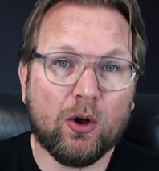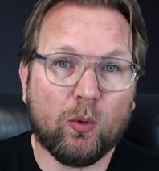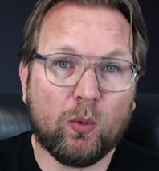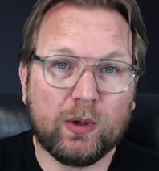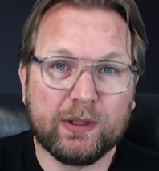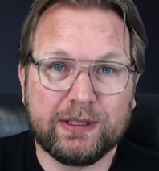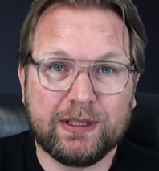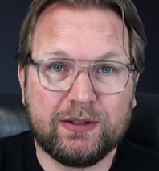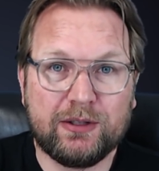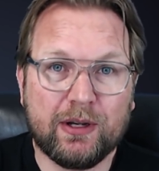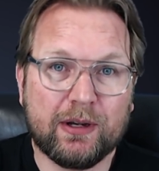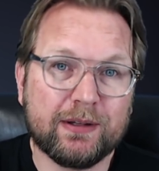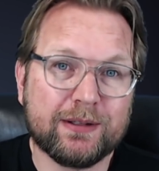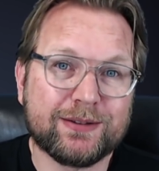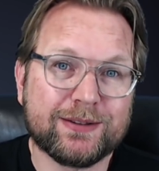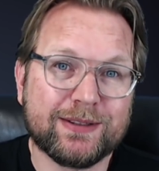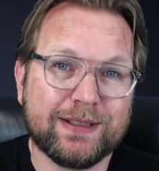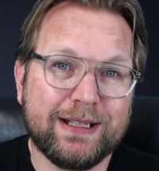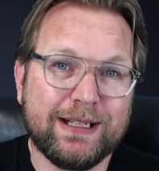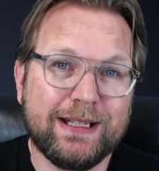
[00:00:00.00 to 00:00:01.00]
What it
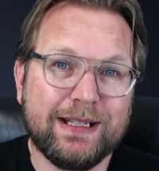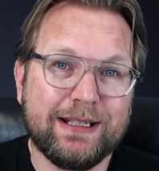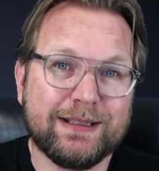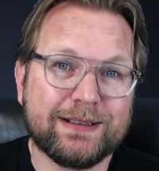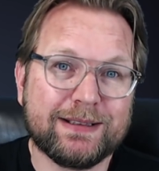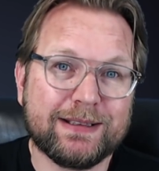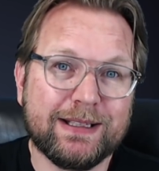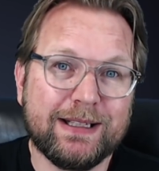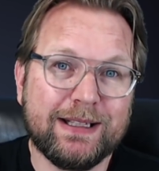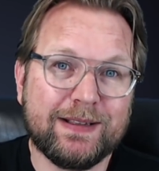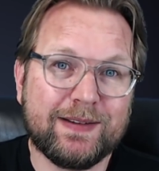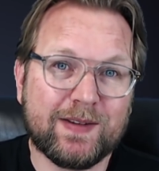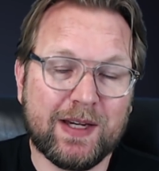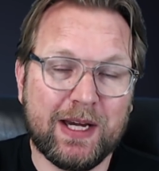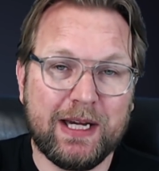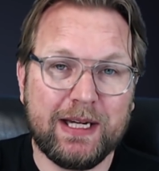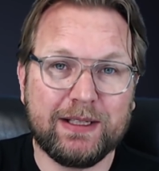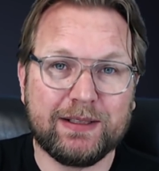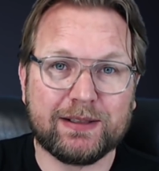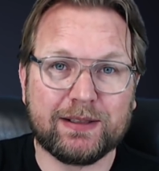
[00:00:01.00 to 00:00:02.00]
does is it
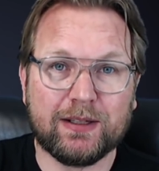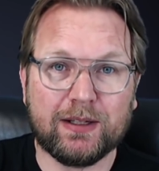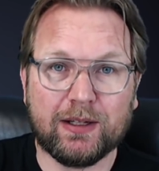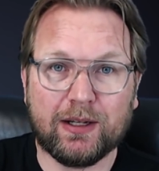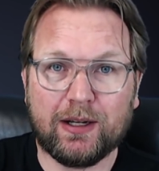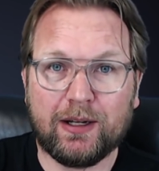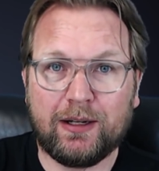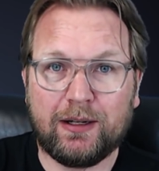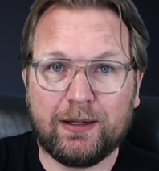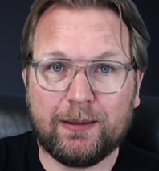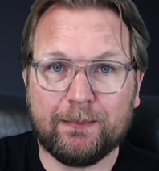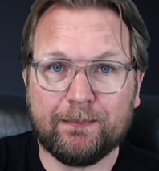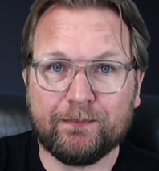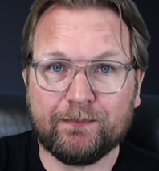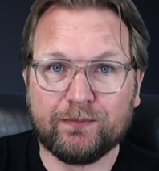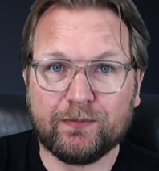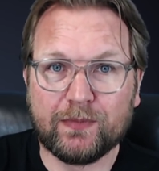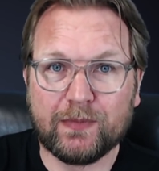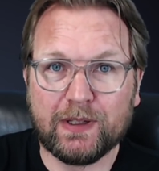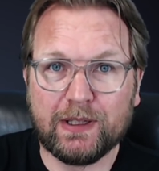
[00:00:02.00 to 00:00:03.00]
takes YouTube
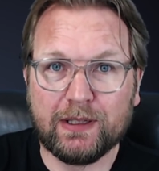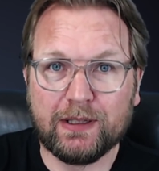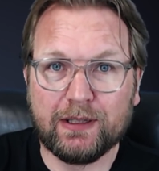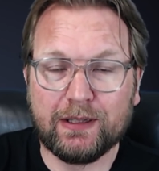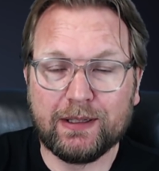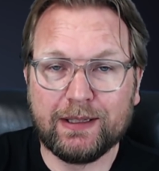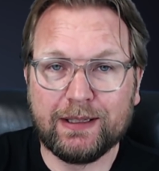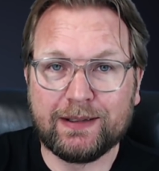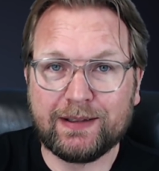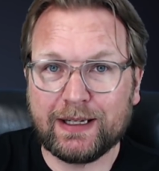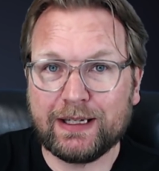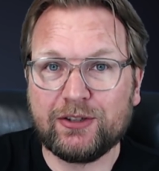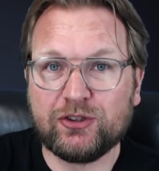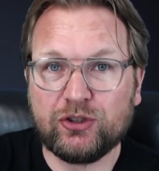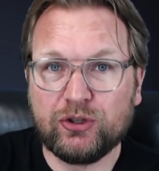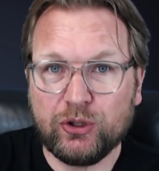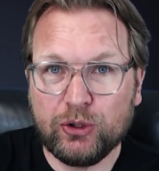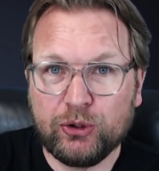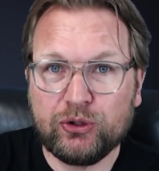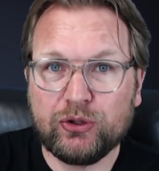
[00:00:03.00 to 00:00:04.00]

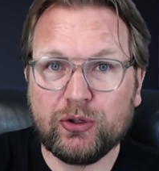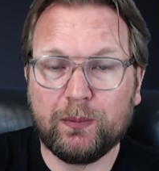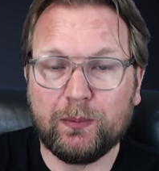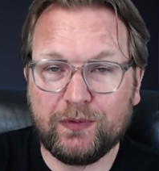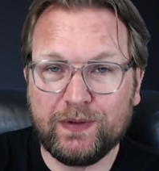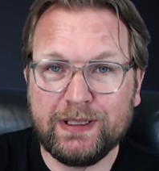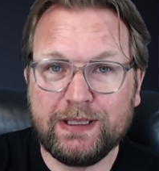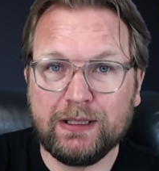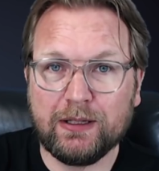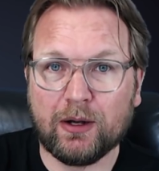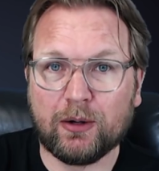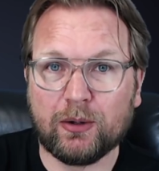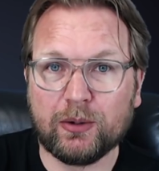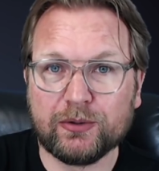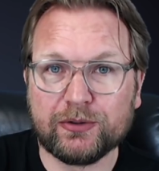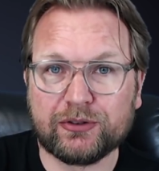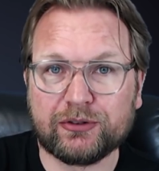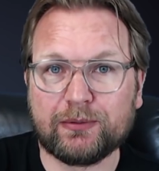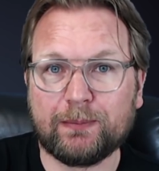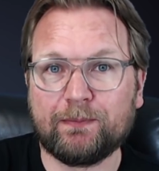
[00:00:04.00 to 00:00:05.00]

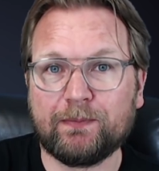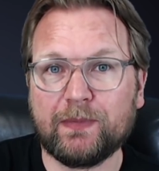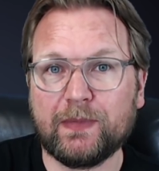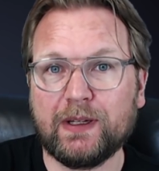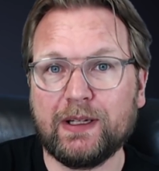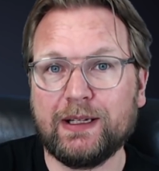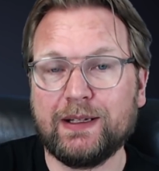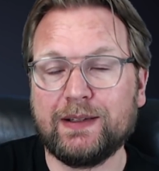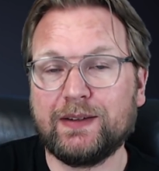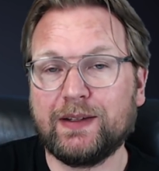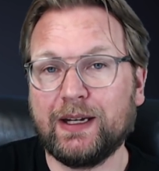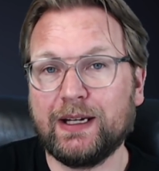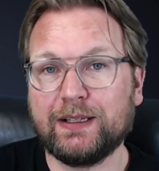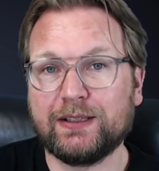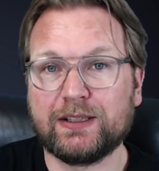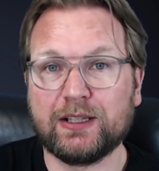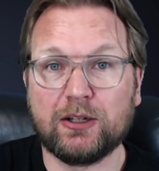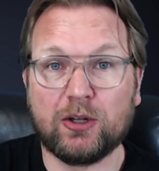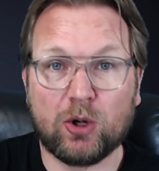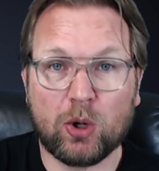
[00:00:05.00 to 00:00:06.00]
videos, it takes
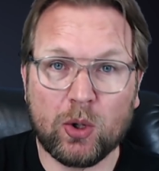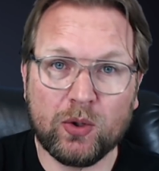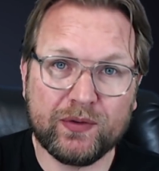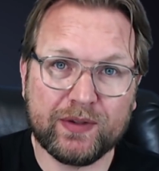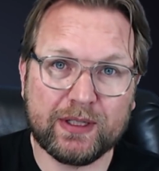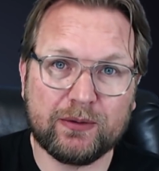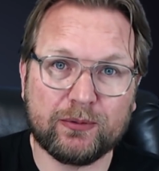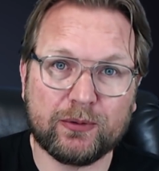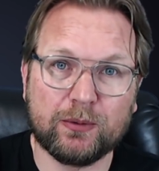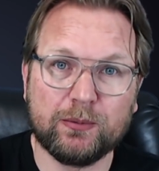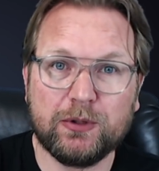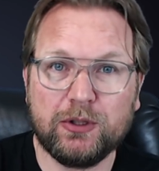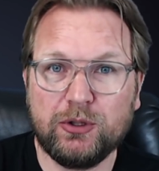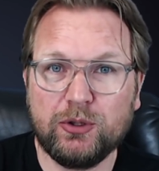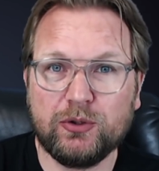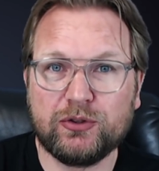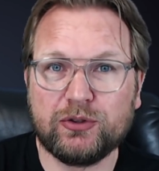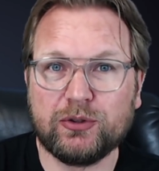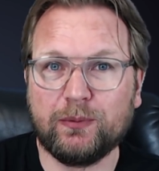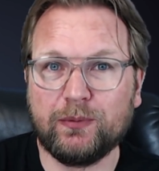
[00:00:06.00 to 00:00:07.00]
the content from
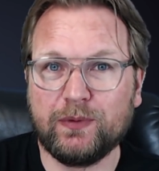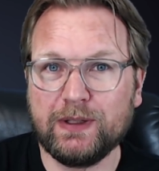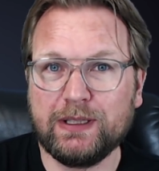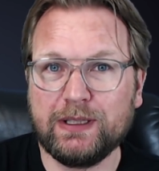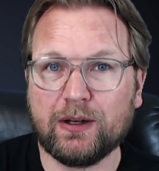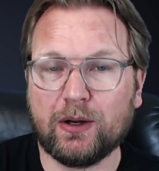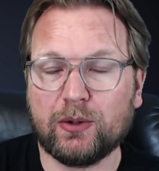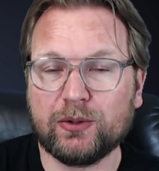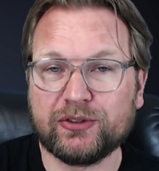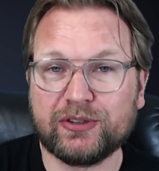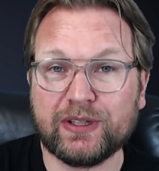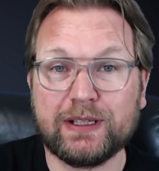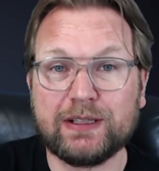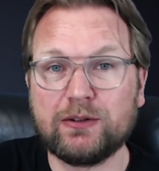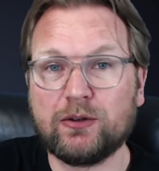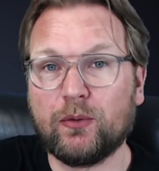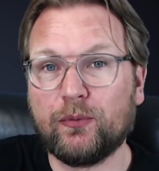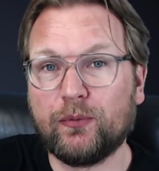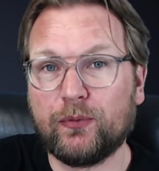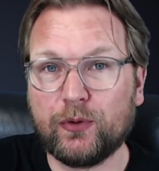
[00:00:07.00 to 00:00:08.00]
the YouTube videos,
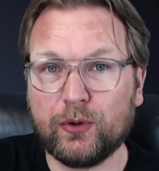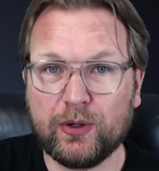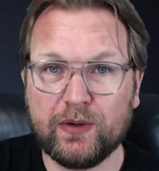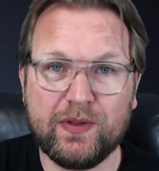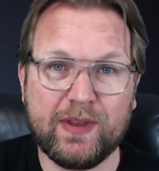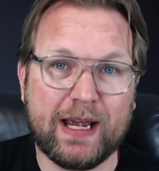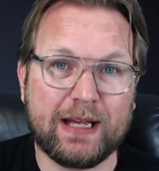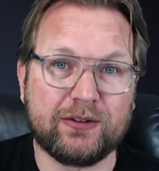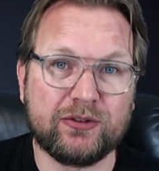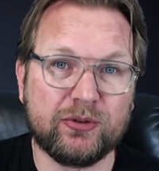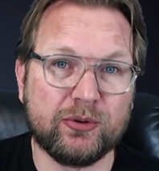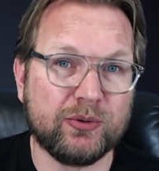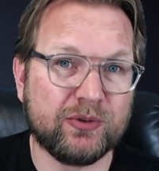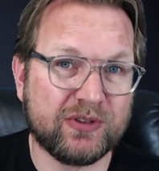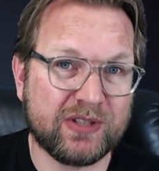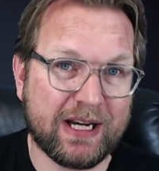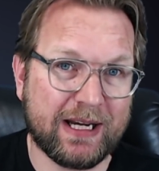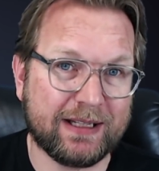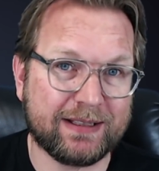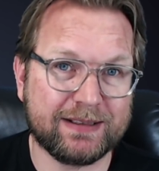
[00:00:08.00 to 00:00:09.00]
it converts that to
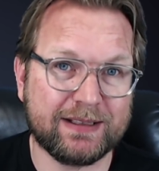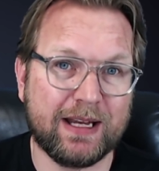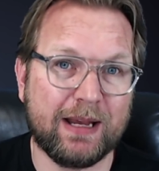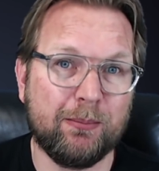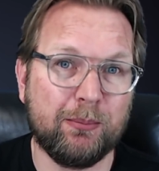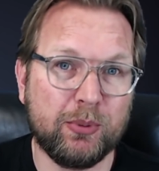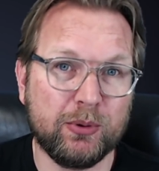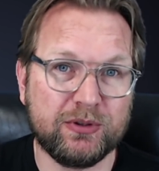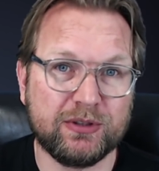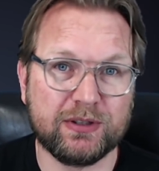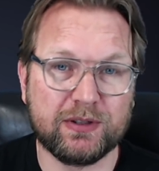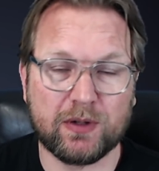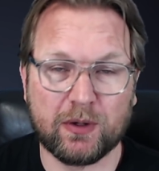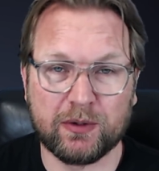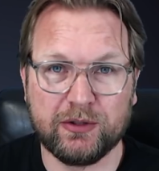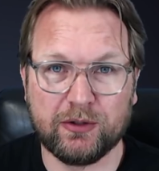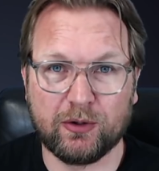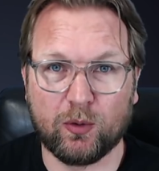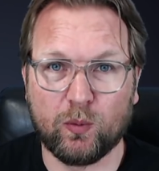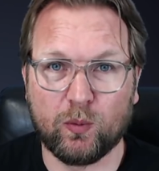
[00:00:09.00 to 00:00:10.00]
text and puts it
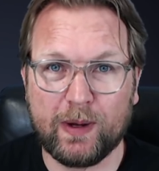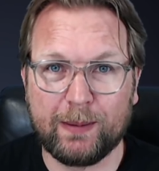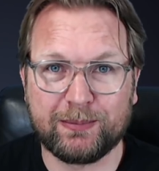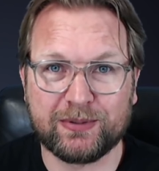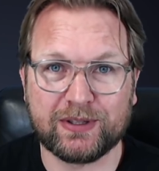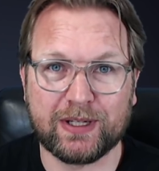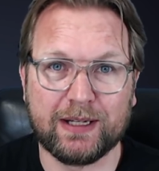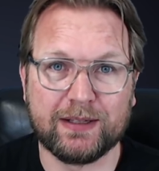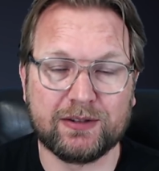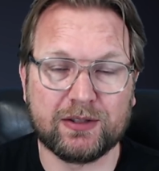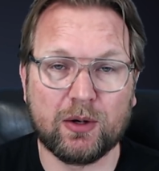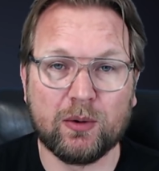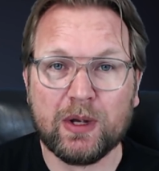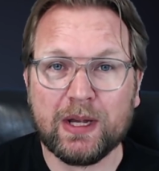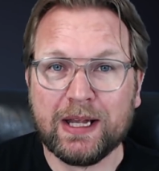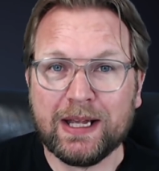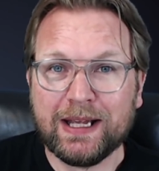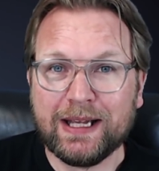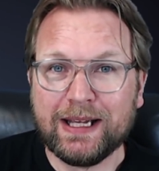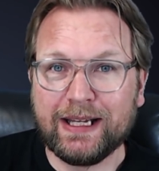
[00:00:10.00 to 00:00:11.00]
on your website. So
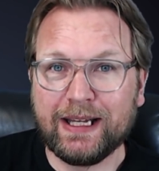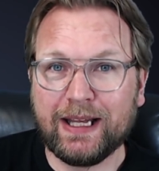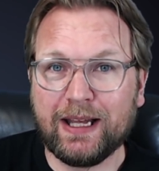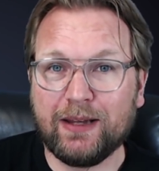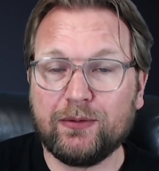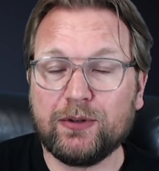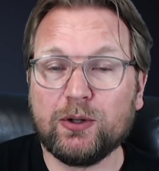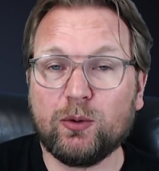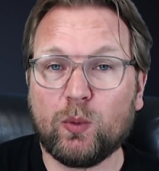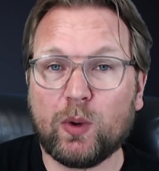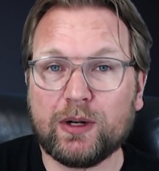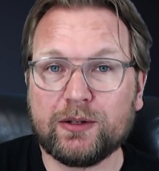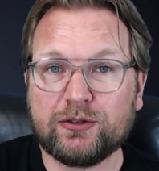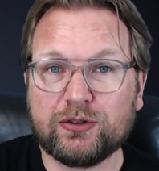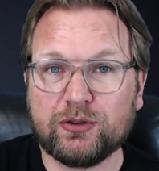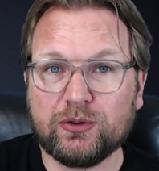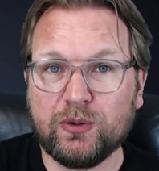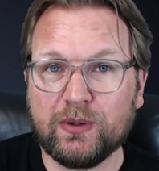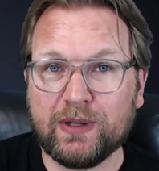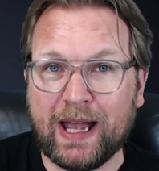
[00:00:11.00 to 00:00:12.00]
if you want
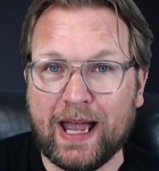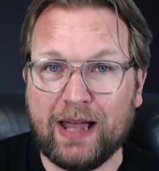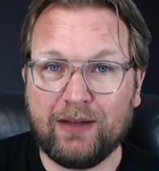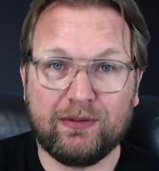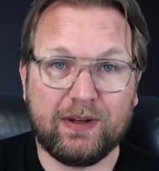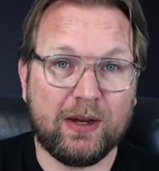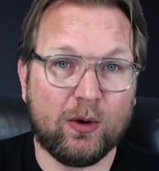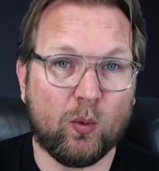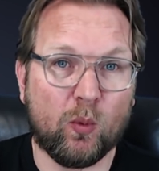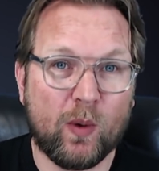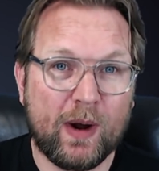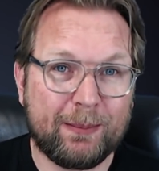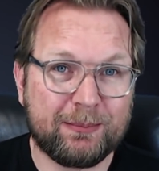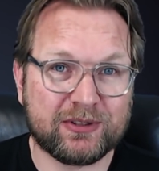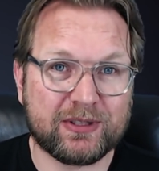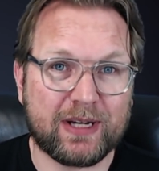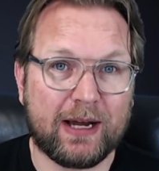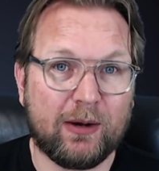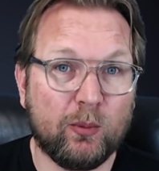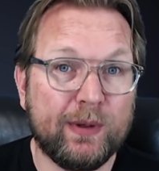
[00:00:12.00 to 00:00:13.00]
to have a
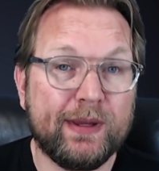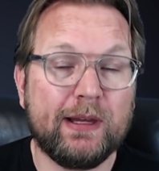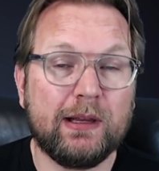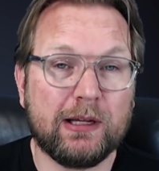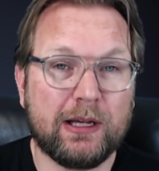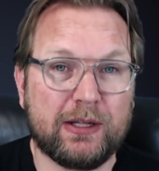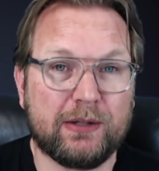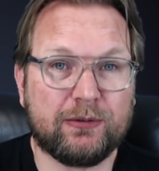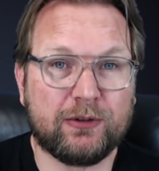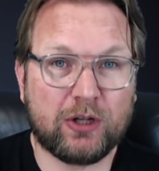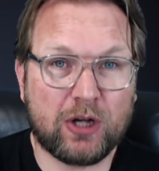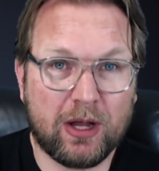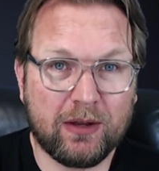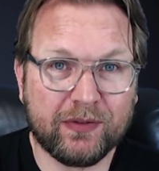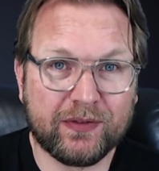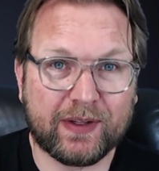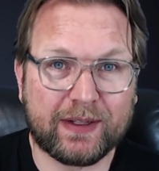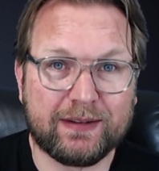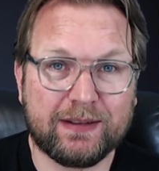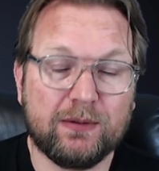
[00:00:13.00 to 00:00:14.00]
website with a lot of
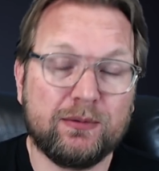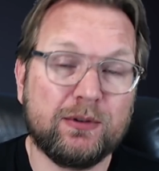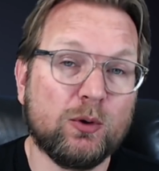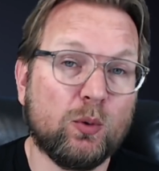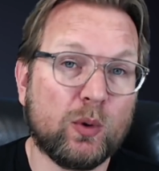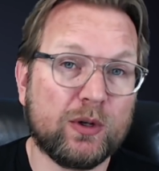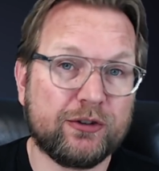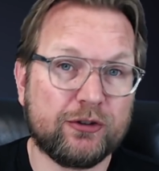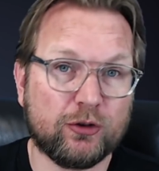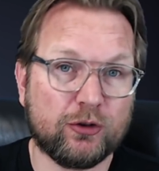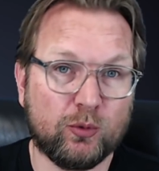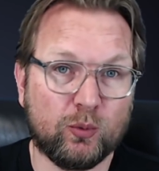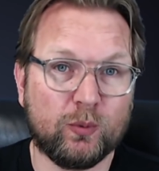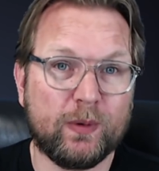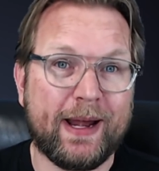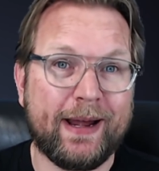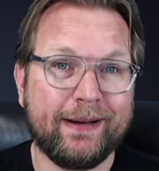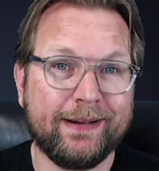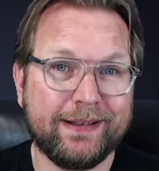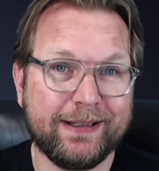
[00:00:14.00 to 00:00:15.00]
content, if you want to
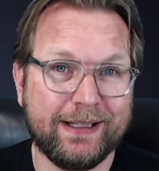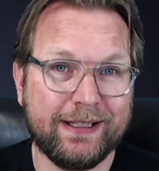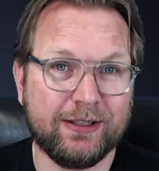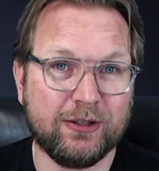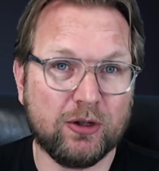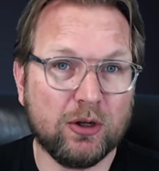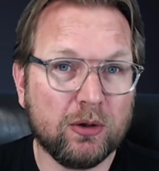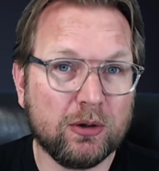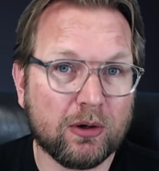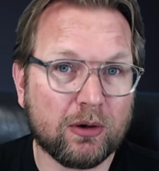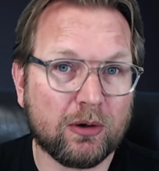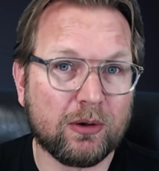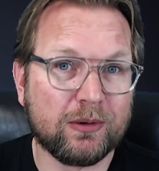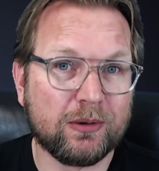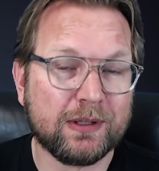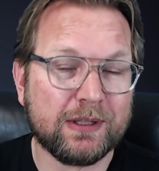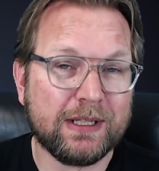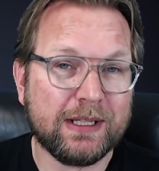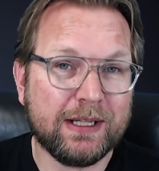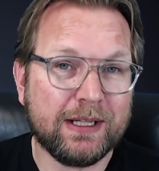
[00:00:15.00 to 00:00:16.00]
rank in
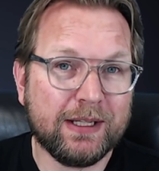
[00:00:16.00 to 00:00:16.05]
Google,